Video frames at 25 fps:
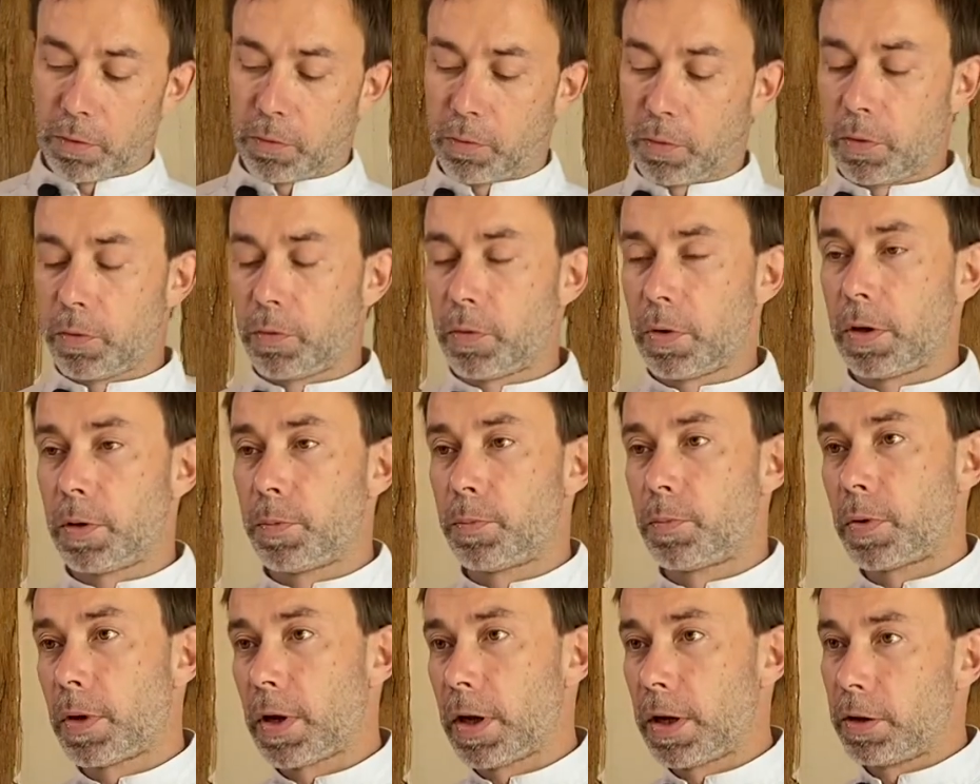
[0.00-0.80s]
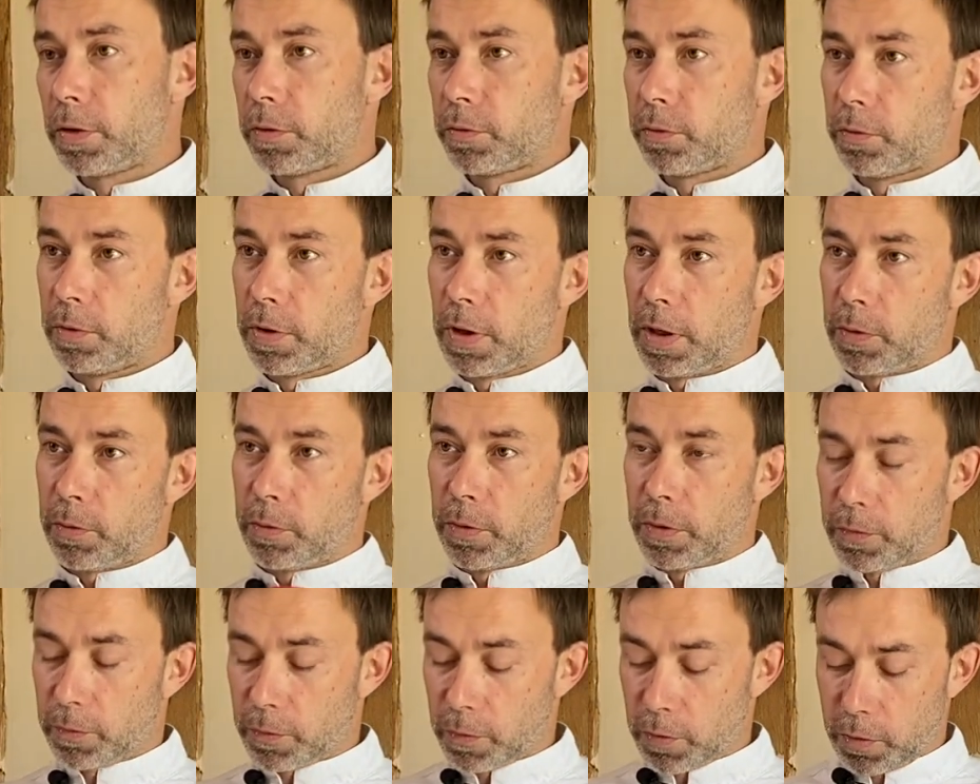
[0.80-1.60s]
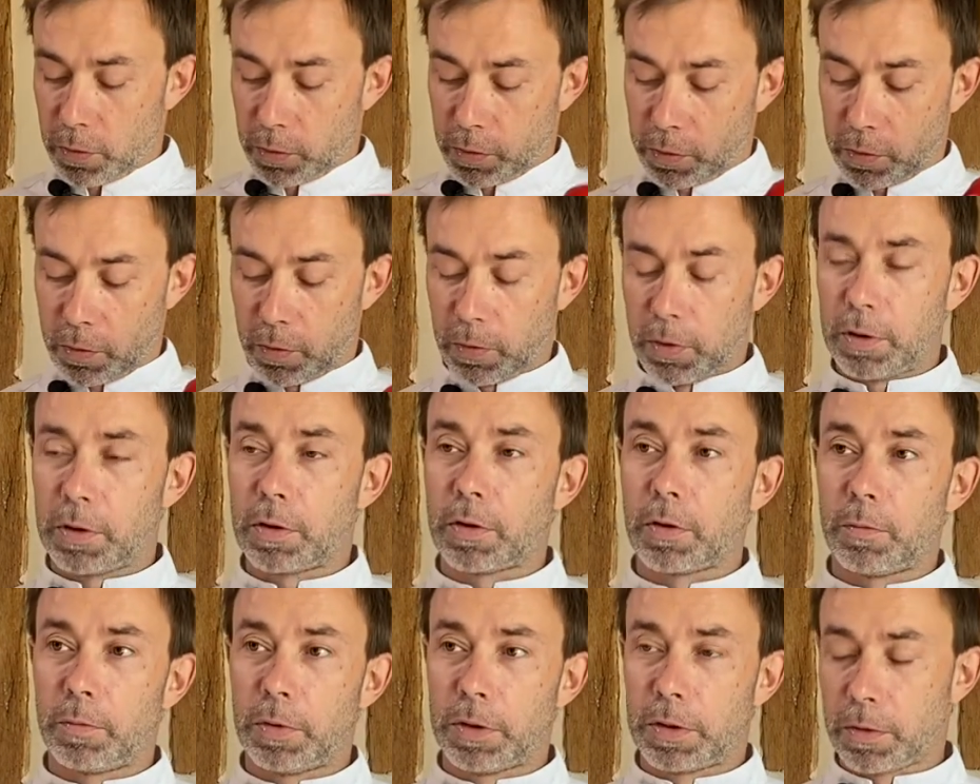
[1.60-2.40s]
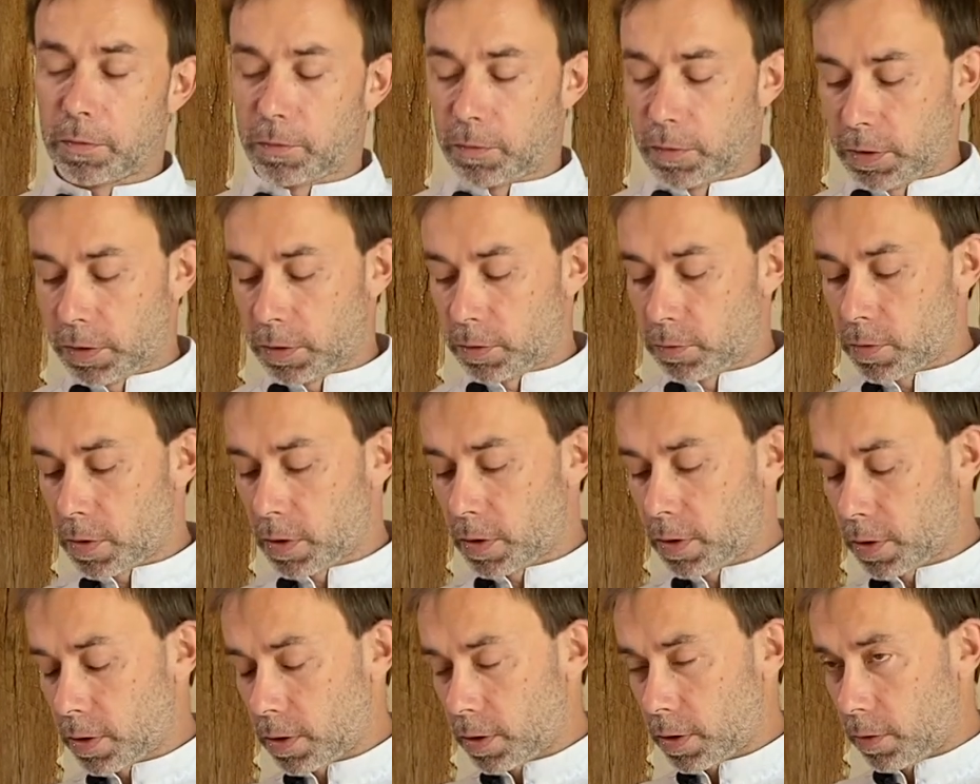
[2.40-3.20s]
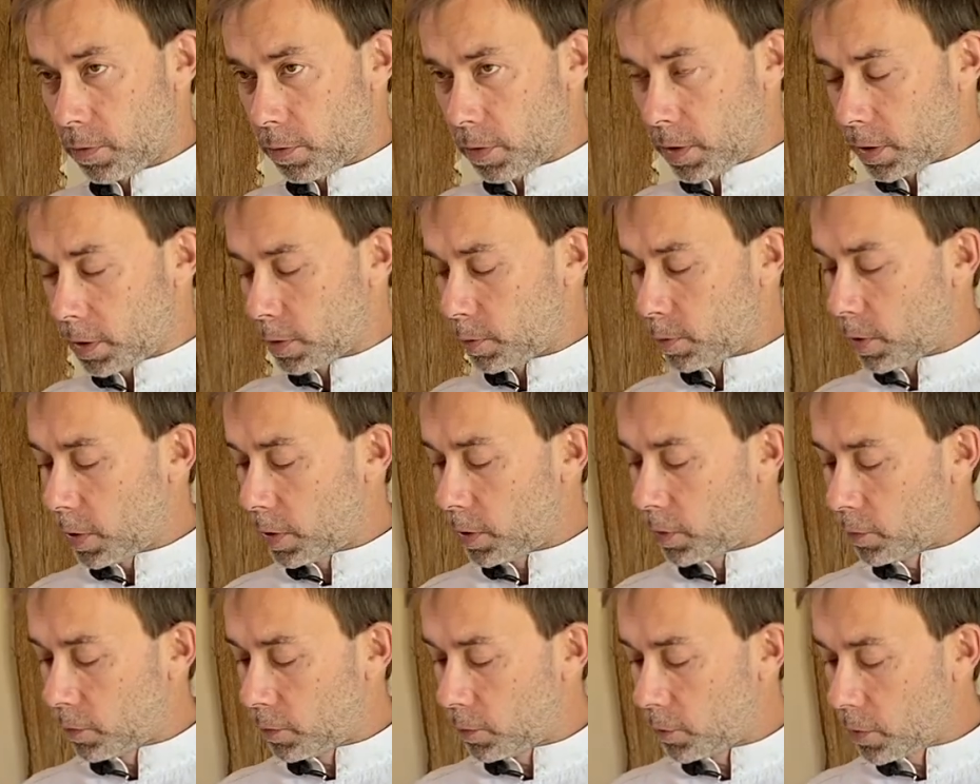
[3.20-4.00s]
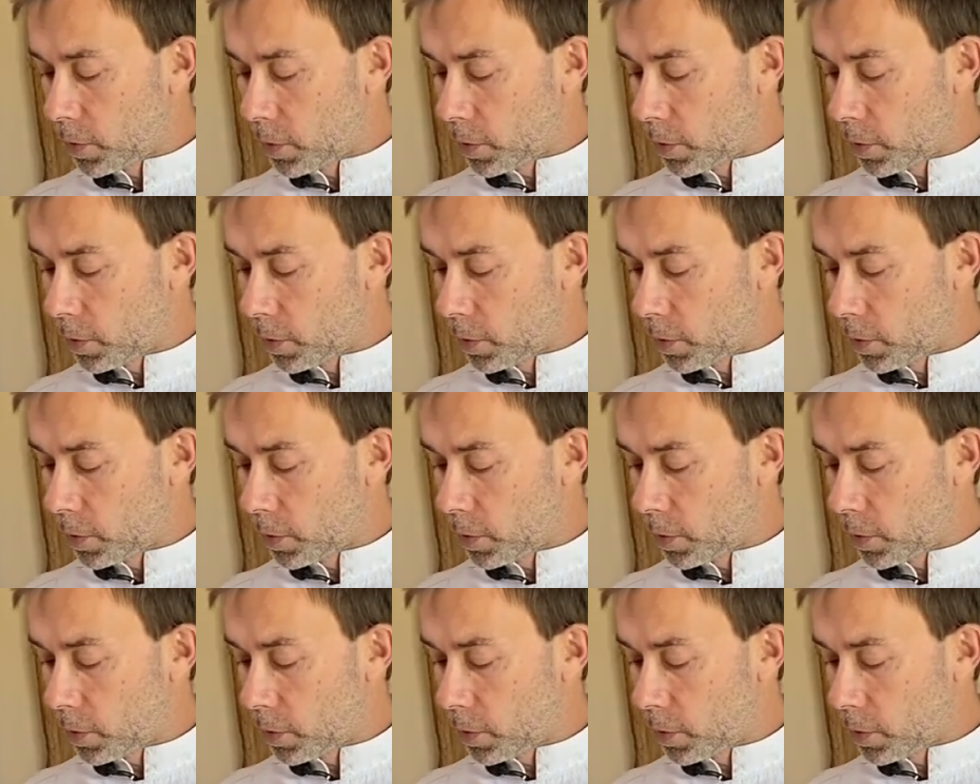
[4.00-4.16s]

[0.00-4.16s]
we will play today with also a little bit of this one. I will explain you for